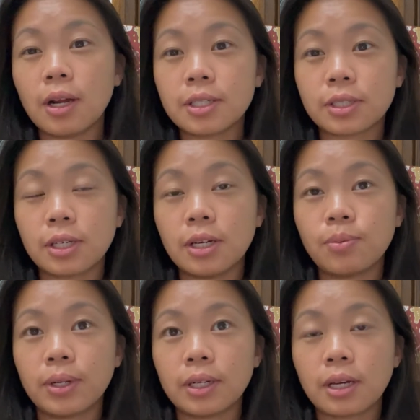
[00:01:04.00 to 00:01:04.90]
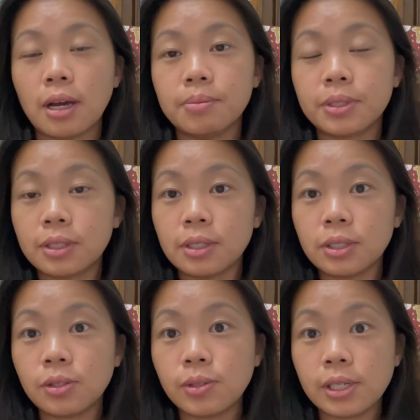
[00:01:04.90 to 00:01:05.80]
as good when it comes to
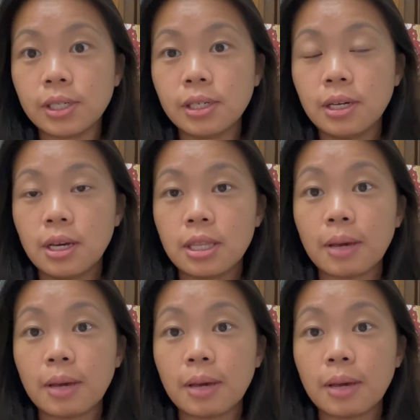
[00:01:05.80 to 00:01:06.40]
2D.